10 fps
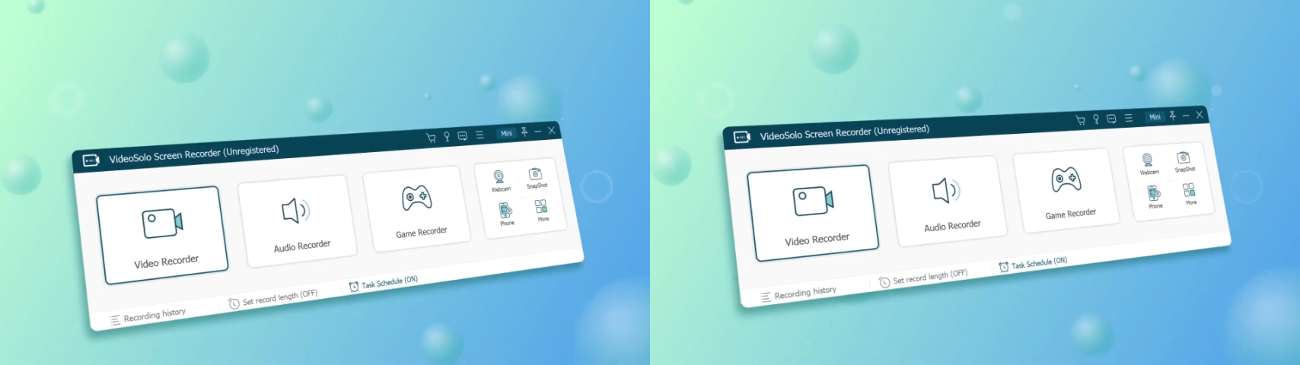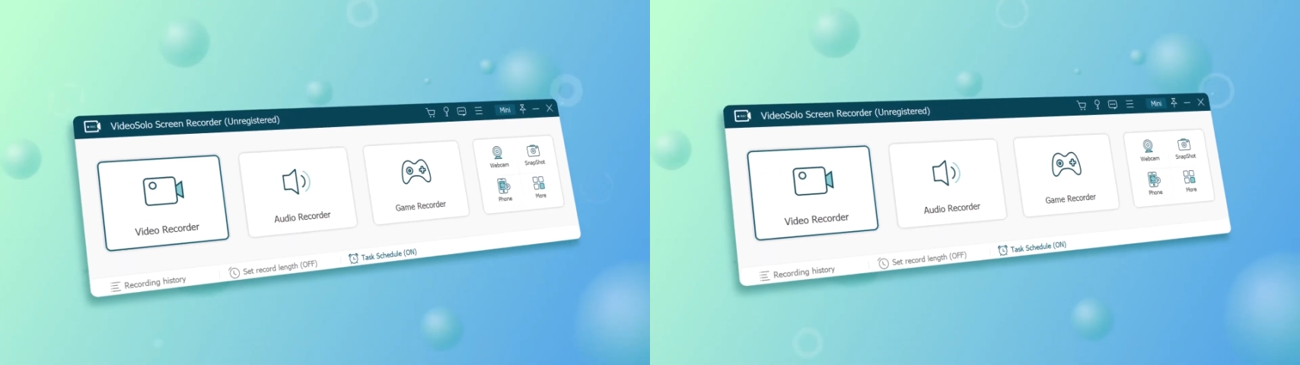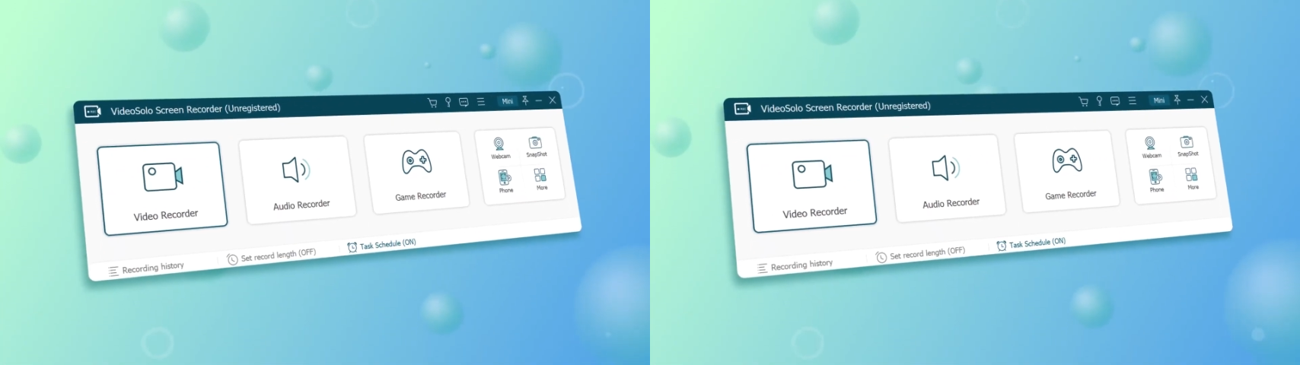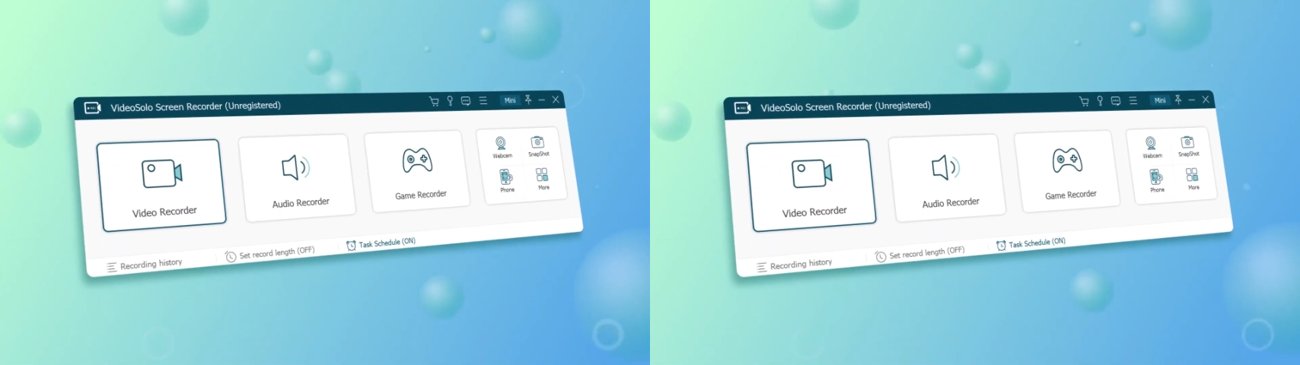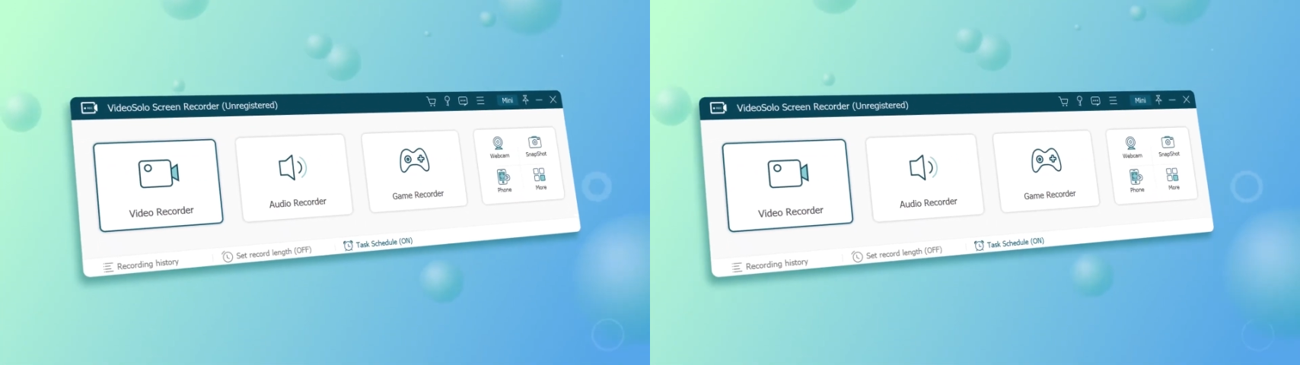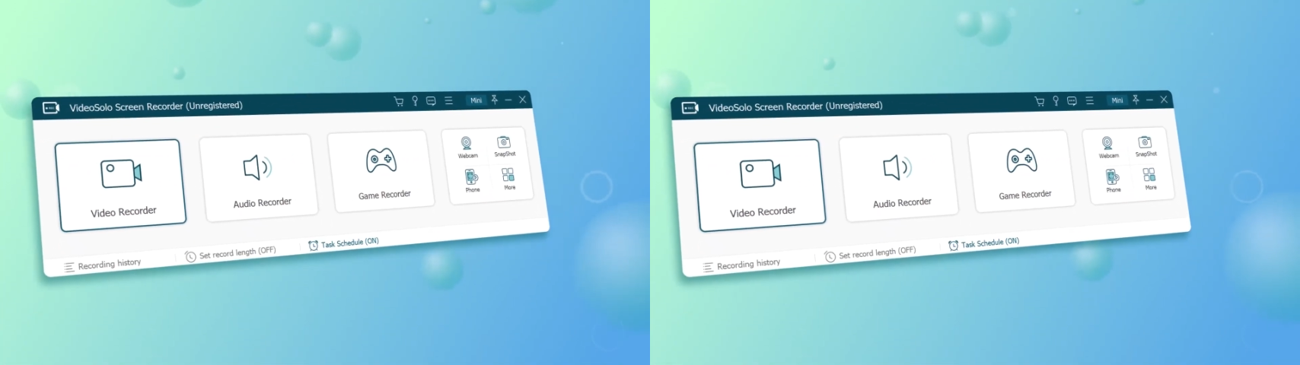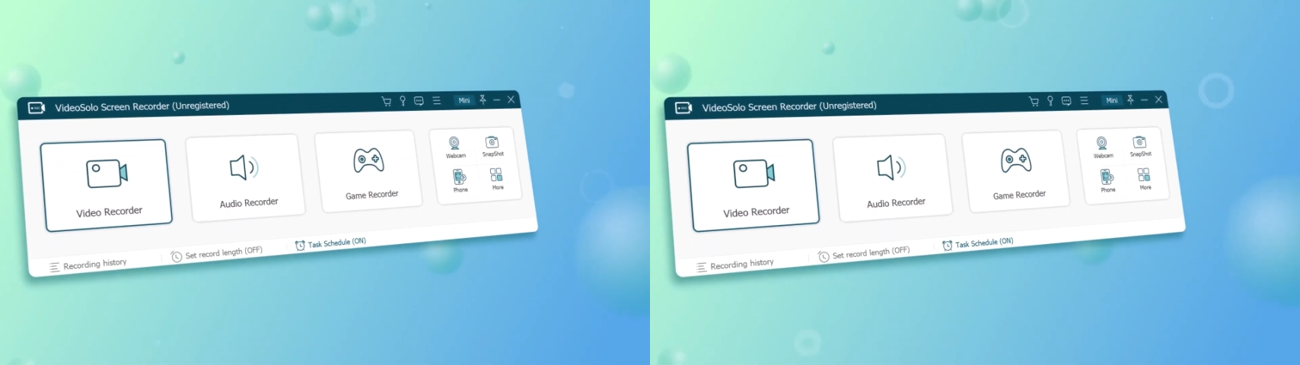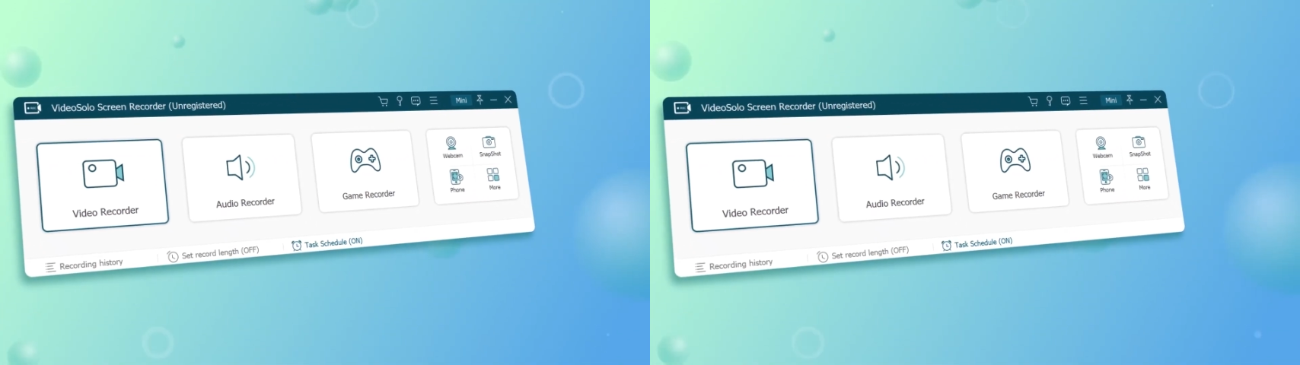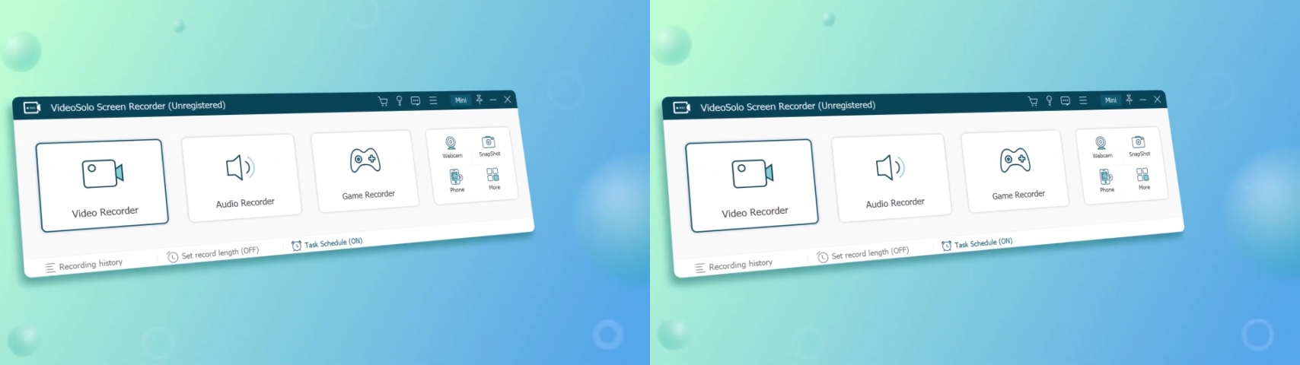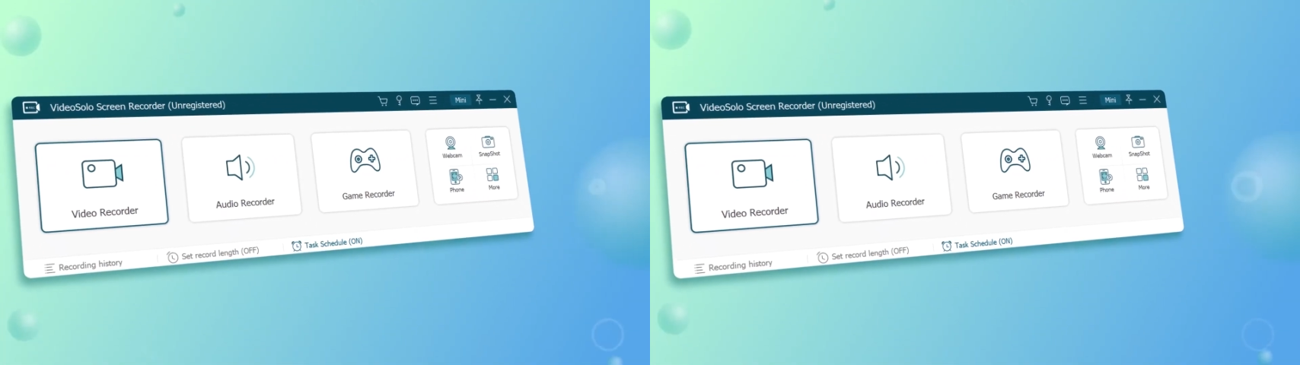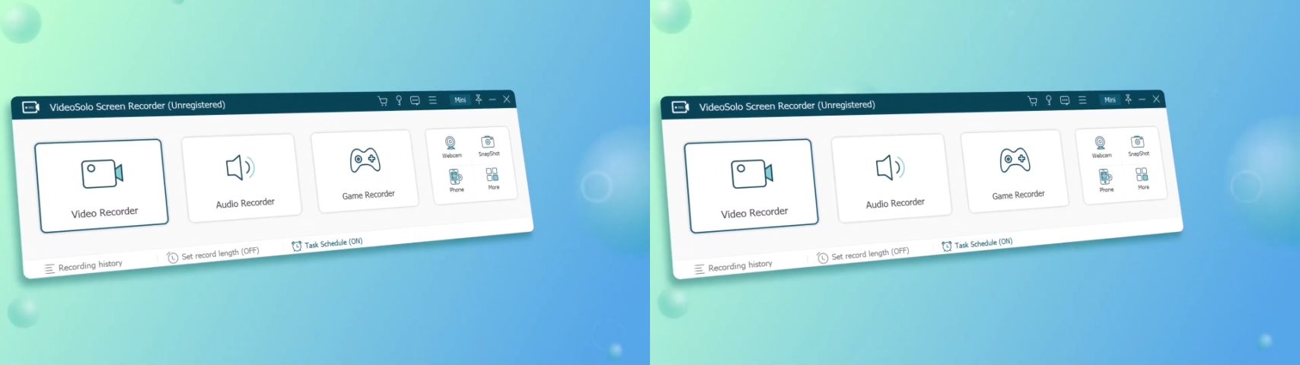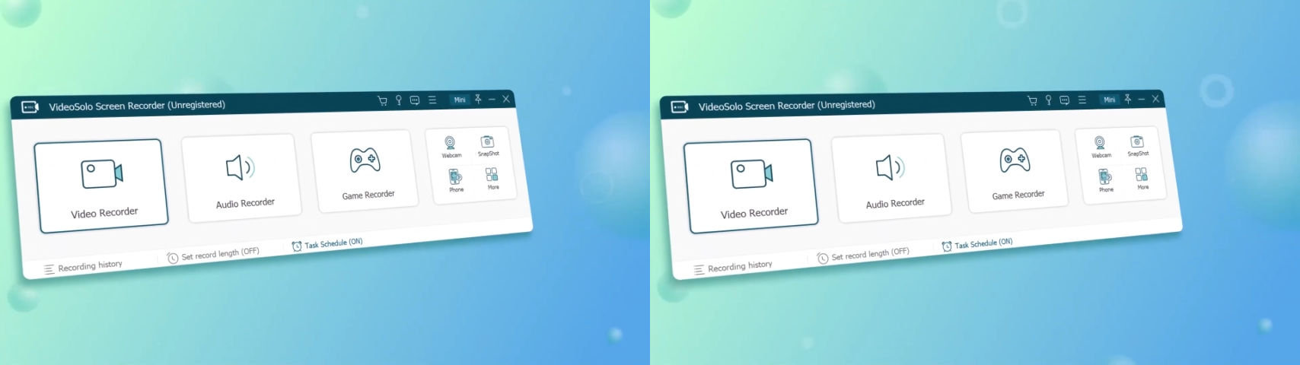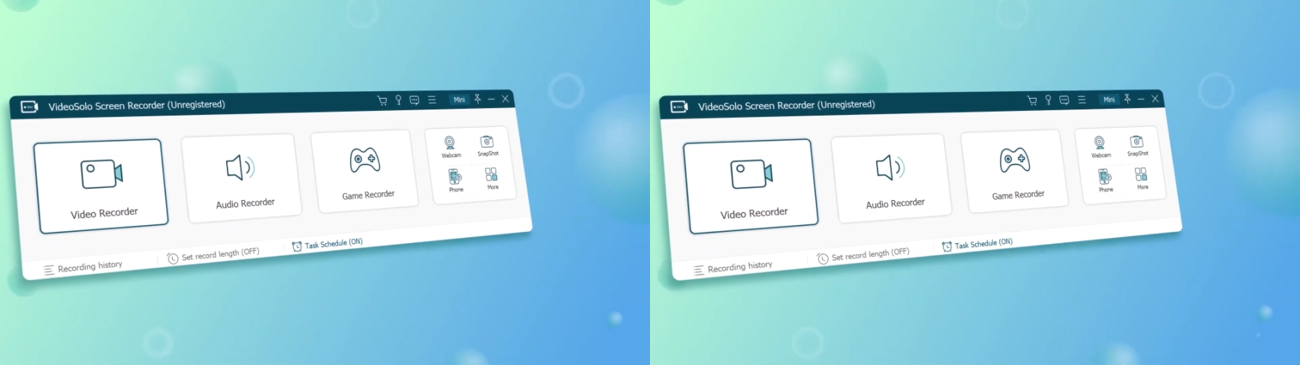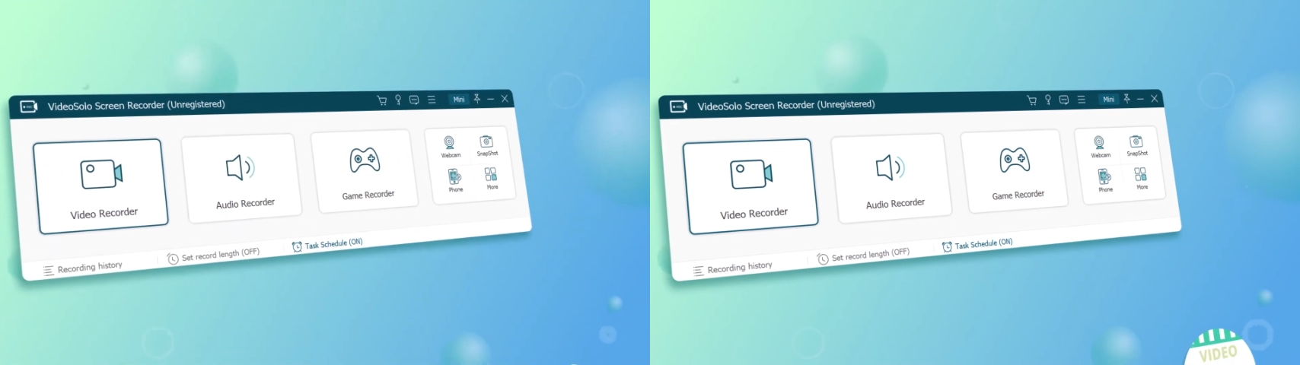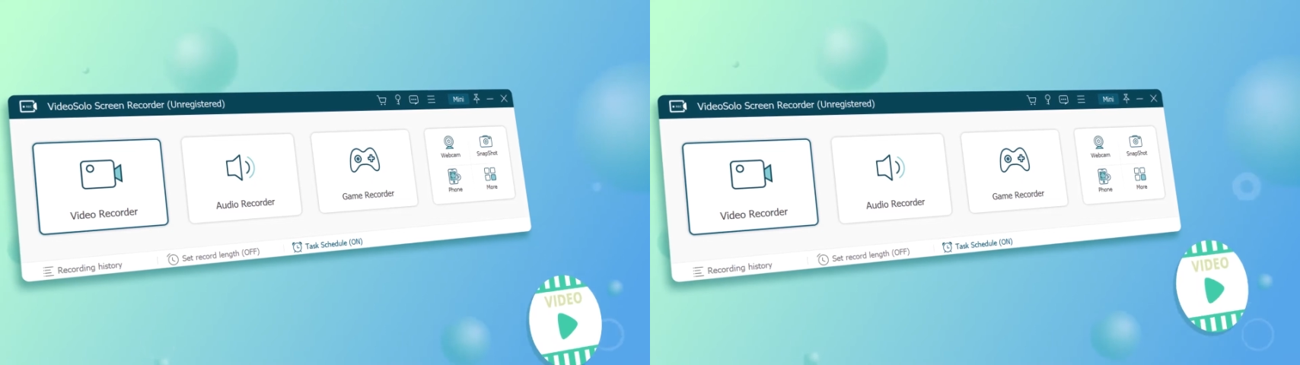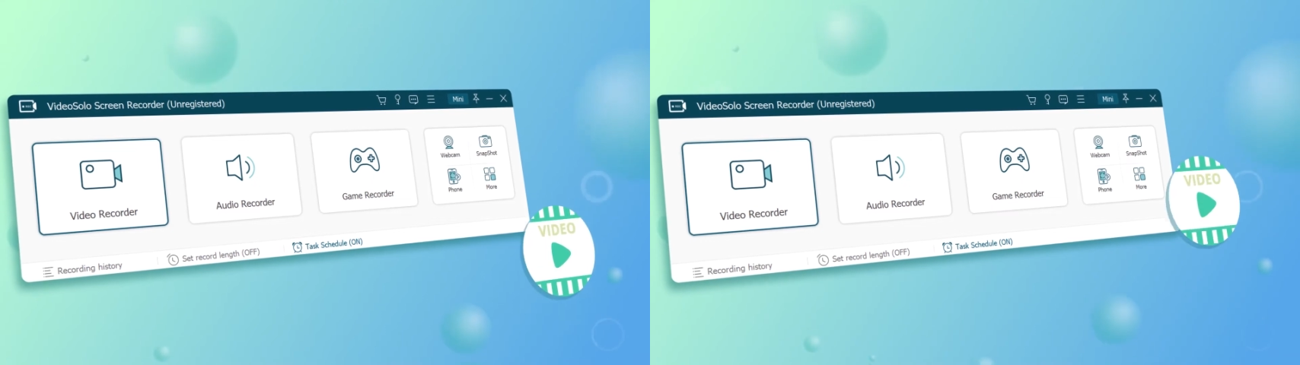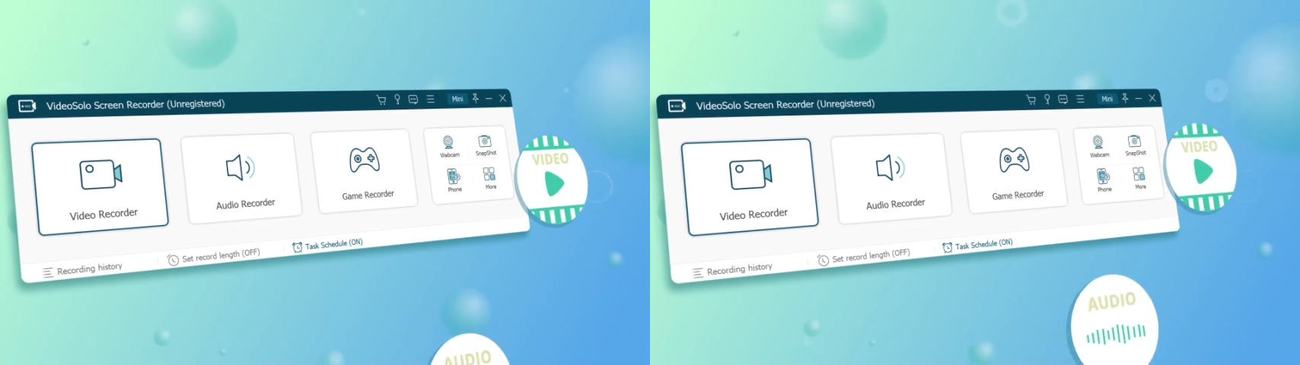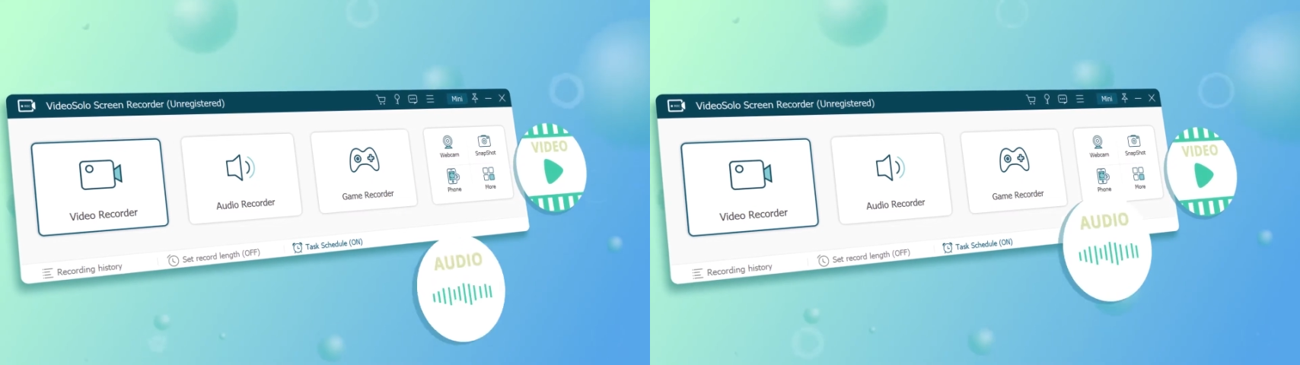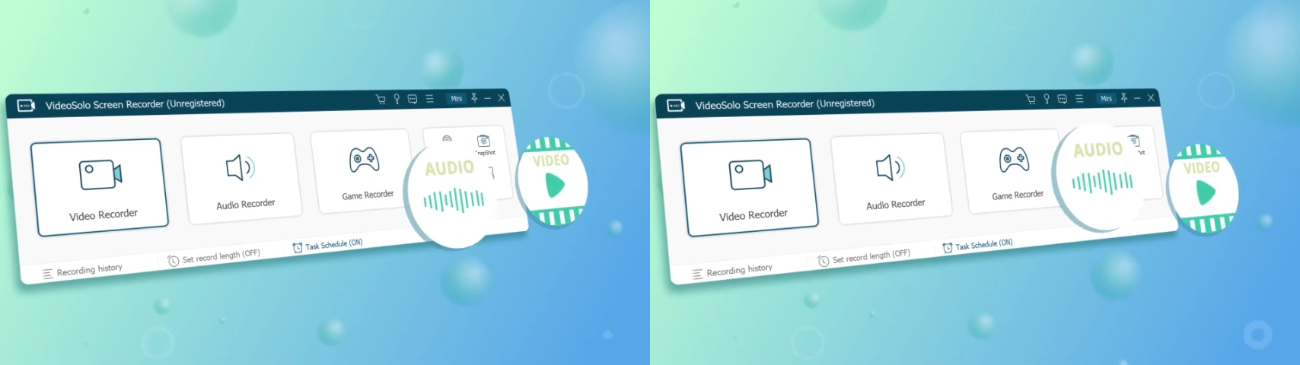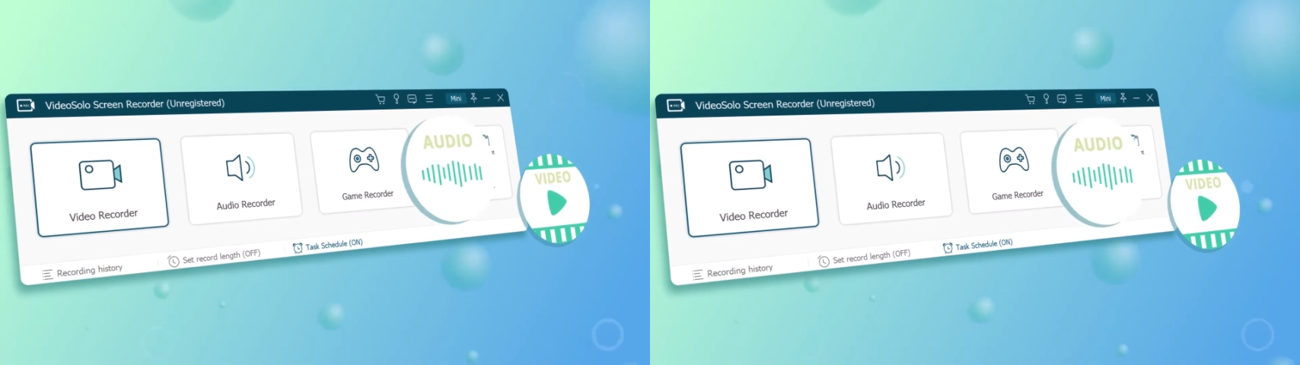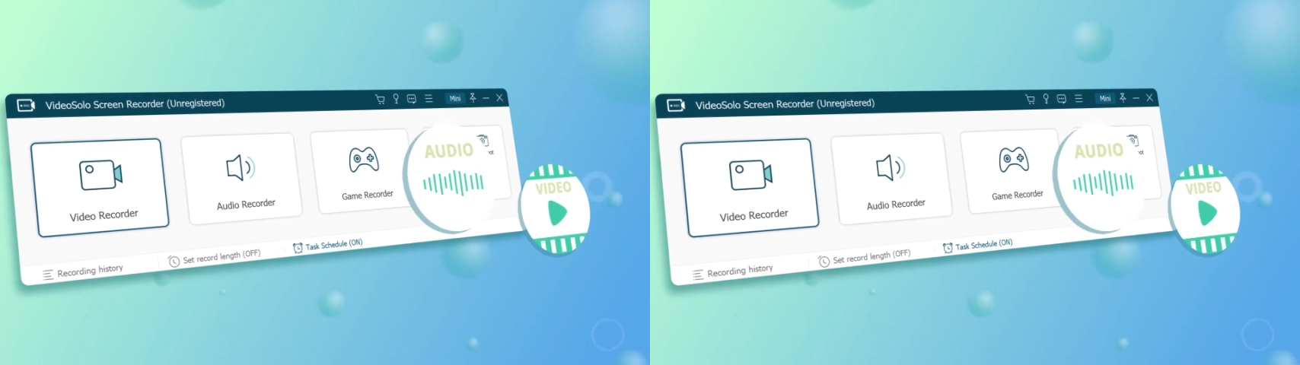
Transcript: [unreadable: no face in view]